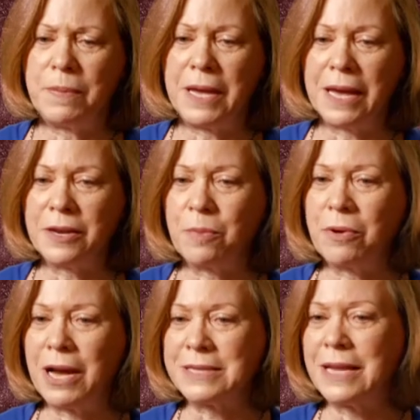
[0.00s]
began to
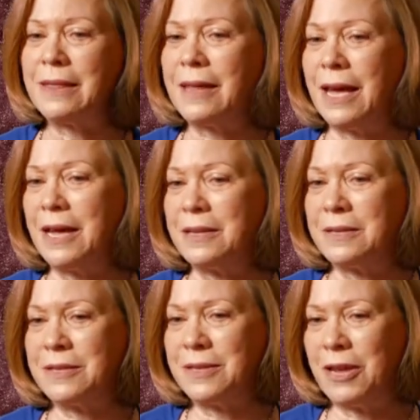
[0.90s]
process that
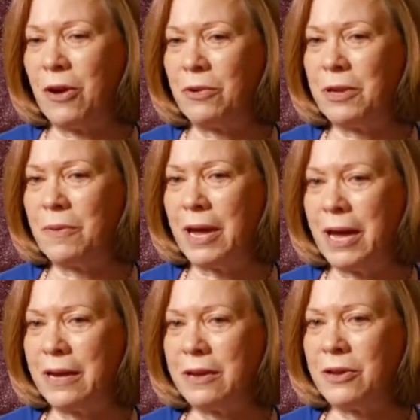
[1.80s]
the only way
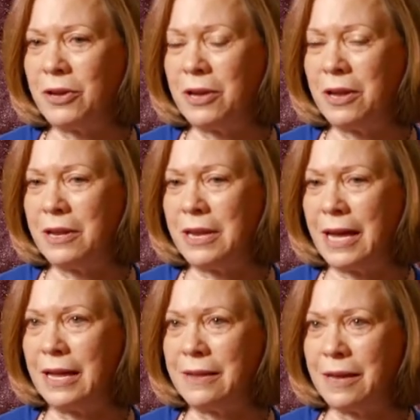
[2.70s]
I could
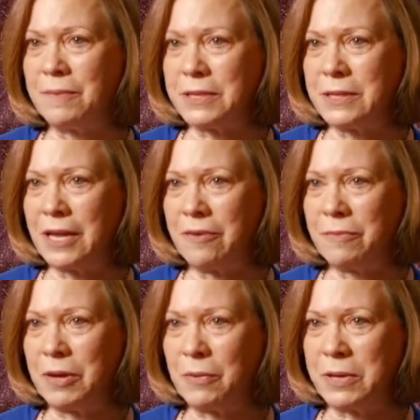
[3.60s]
get them to love
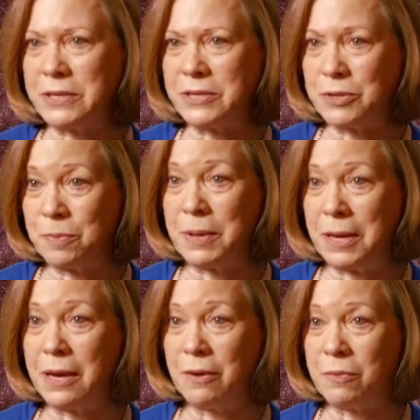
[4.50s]
me was to
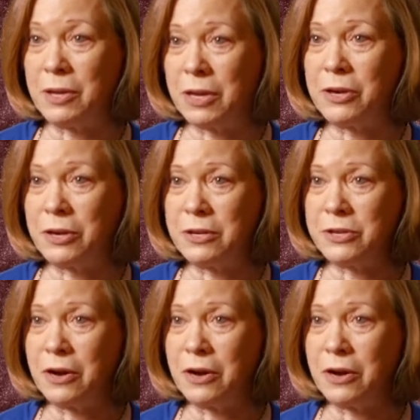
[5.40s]
be a really good